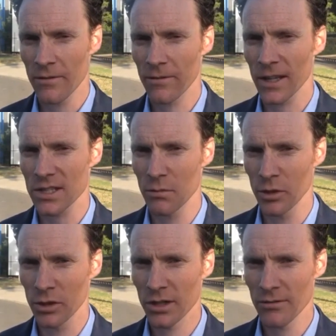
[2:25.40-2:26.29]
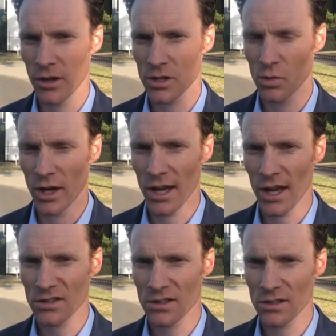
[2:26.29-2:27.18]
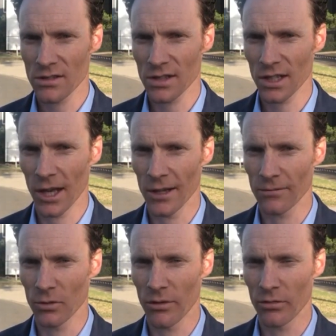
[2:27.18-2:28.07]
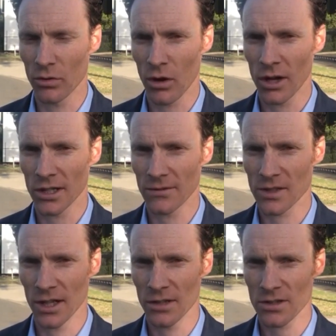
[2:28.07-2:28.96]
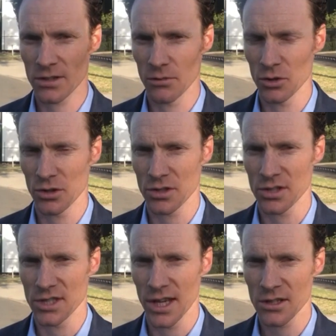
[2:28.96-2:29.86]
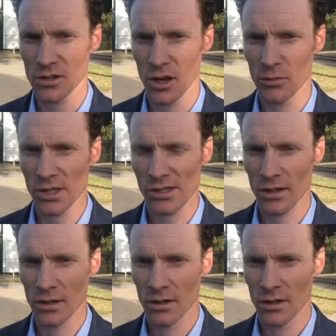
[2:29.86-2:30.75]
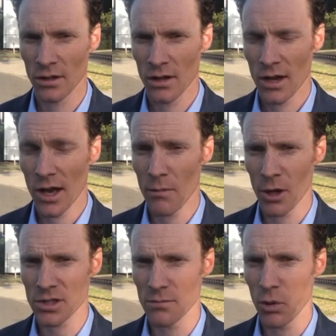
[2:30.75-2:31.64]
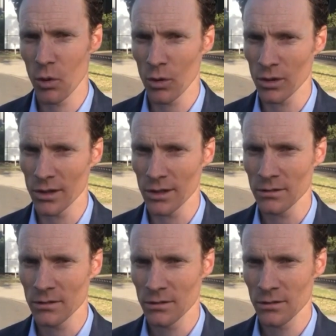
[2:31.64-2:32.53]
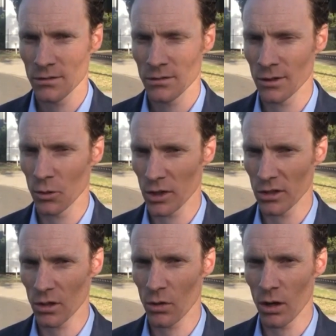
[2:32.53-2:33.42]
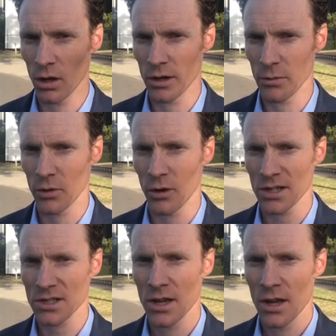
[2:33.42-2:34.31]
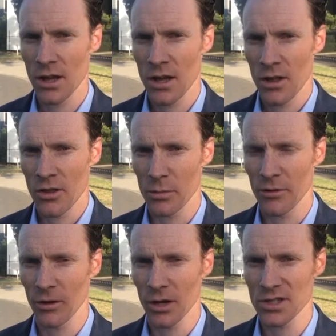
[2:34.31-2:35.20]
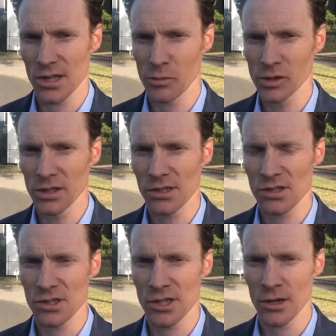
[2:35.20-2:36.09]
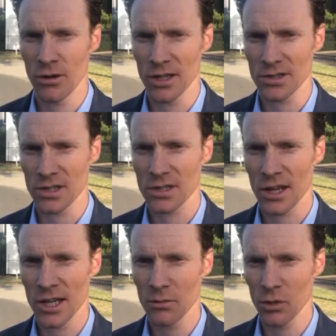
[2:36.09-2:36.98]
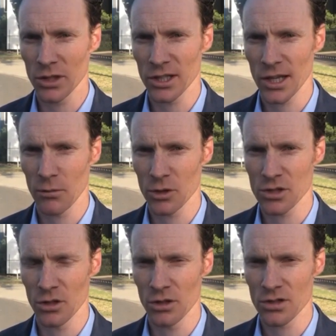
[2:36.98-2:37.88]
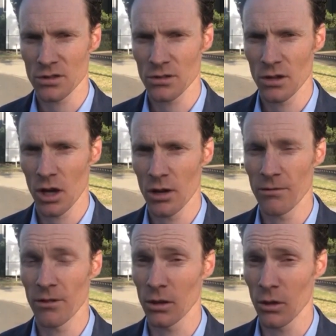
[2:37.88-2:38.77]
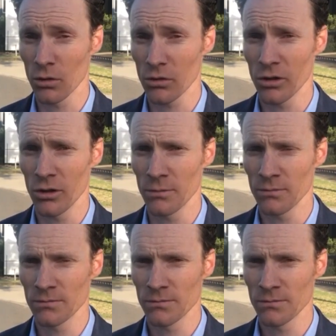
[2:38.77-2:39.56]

The flexibility of those warehouses to cater for a variety of tenants that reduces downtime risk, and most importantly, that we could acquire at a price that provides the ability to generate sustainable income returns over the long term.